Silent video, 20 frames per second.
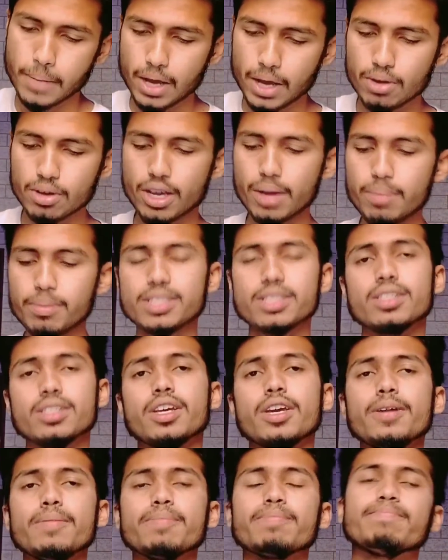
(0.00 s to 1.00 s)

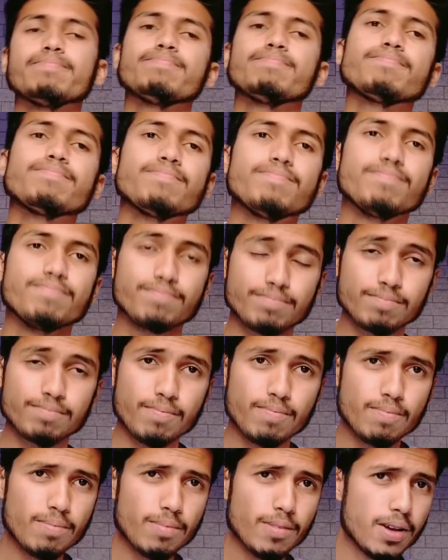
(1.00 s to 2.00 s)
Biochemistry,
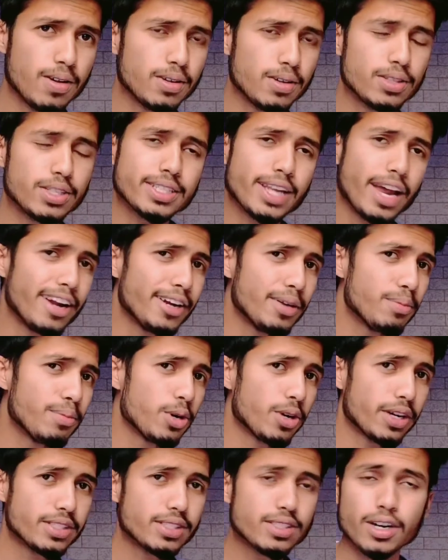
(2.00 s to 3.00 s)
the standard
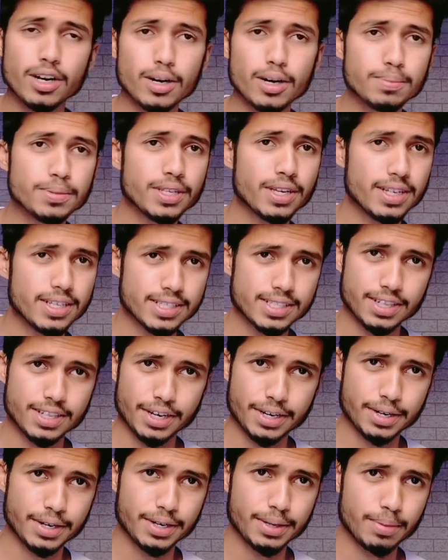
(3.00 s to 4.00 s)
book is Harper's
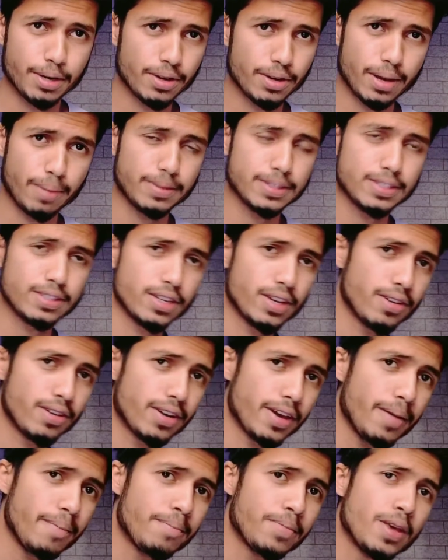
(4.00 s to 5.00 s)
Illustrated Biochemistry,
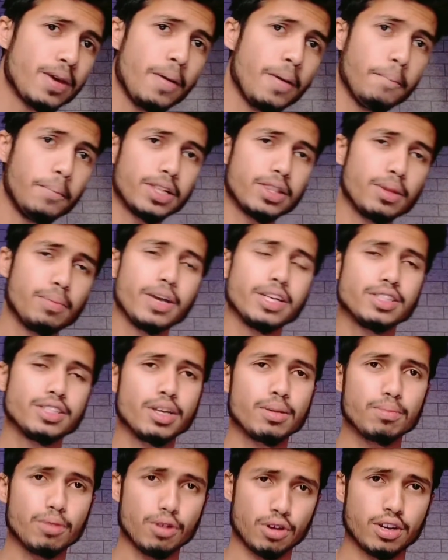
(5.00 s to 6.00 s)
okay? But the
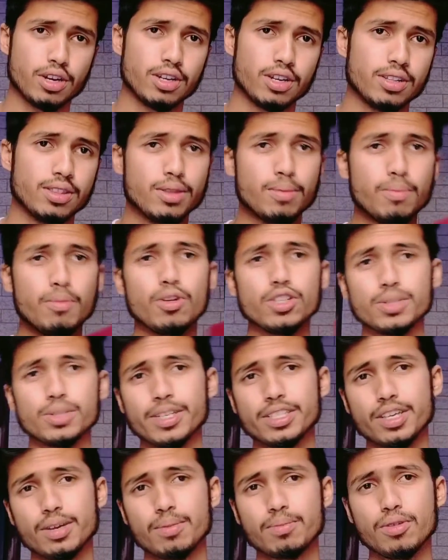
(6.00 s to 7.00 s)
basic book, the most
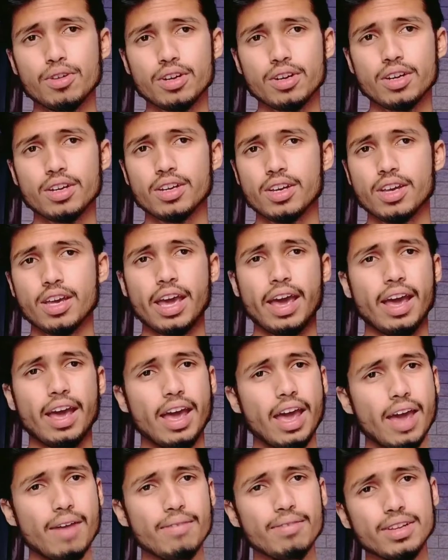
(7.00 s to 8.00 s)
basic book,
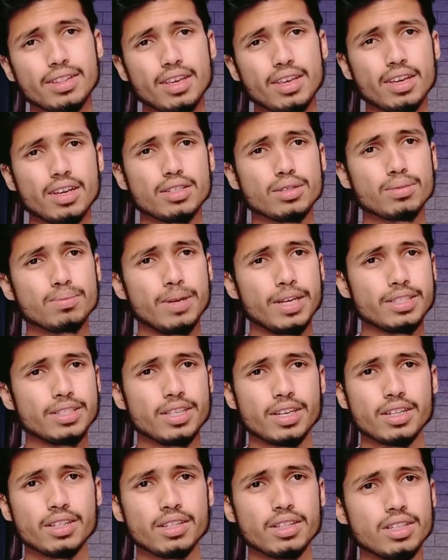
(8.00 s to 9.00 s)
everything is
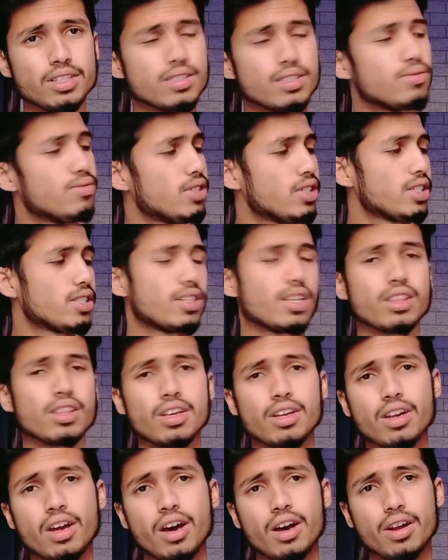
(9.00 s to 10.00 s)
basic in this, which is
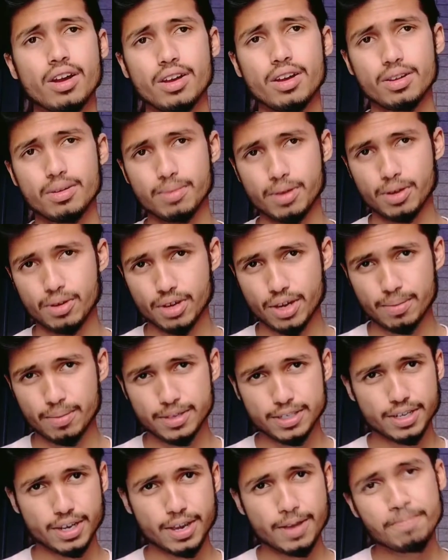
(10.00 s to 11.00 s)
Satyanarayana
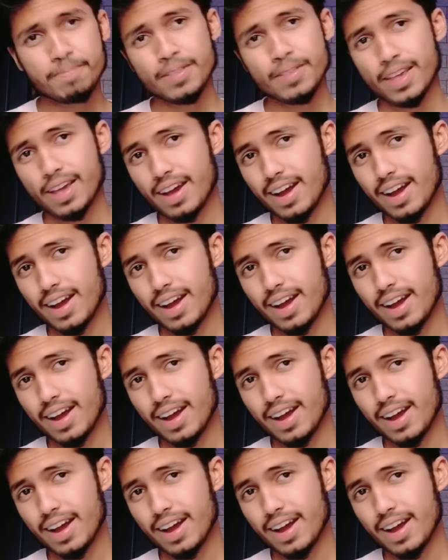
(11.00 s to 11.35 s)
Biochemistry.